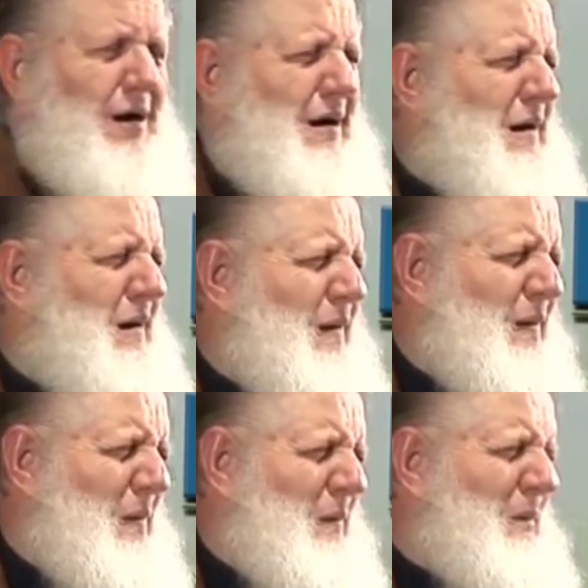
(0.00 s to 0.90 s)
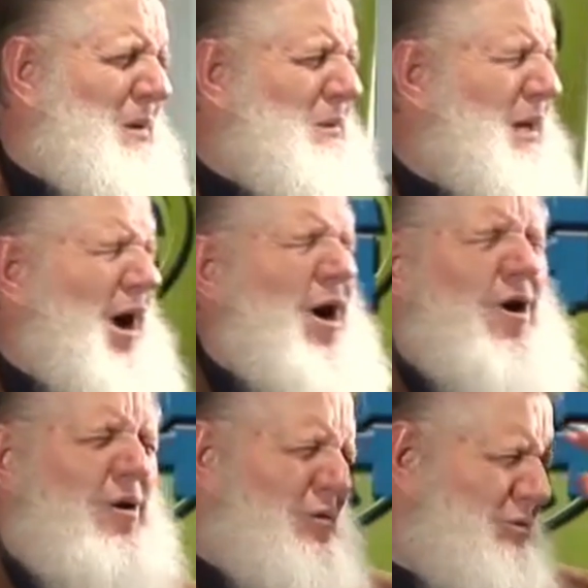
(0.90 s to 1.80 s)
Oh,
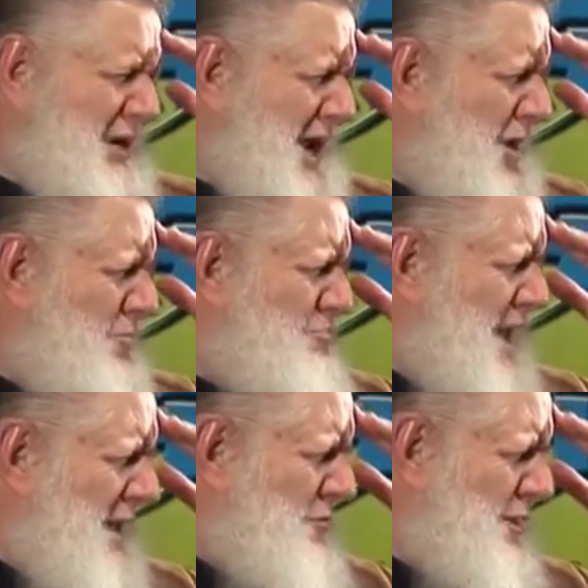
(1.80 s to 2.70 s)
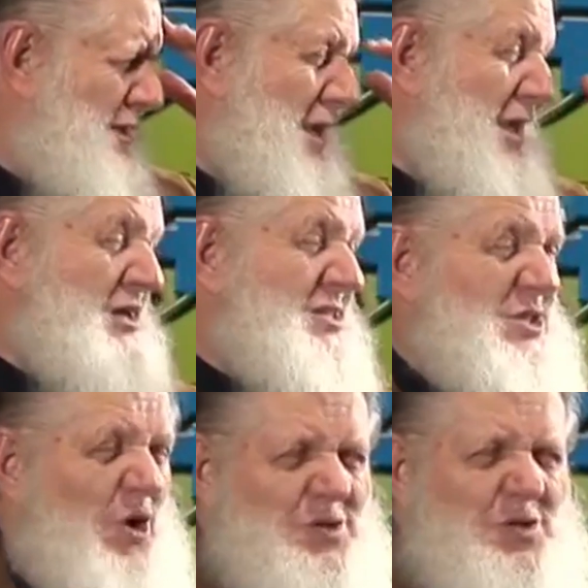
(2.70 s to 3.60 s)
oh, how backward.
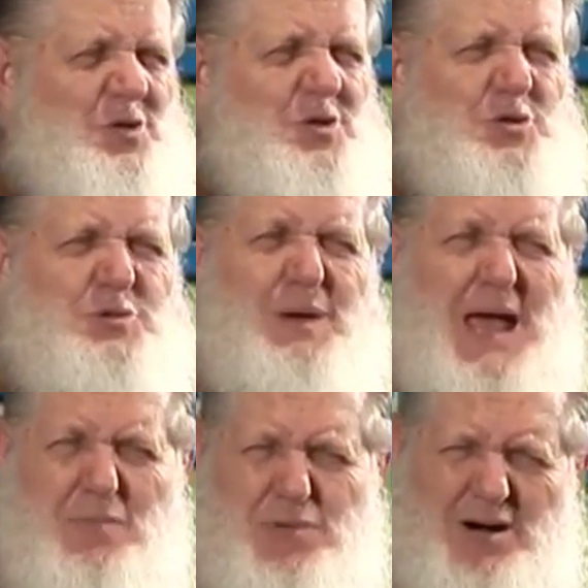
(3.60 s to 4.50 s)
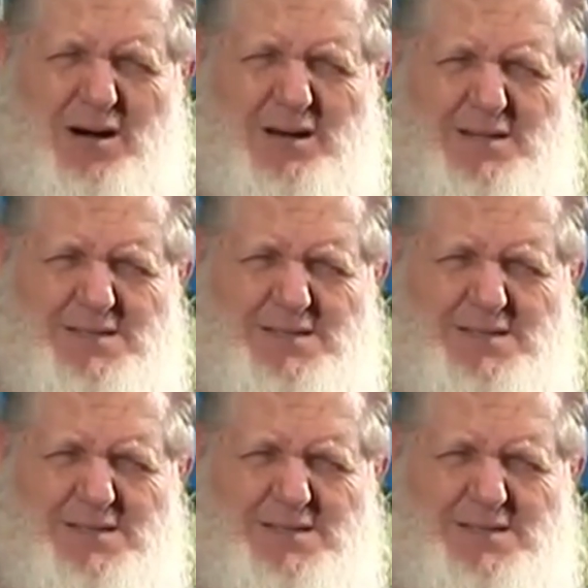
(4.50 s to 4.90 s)
Don't you use paper?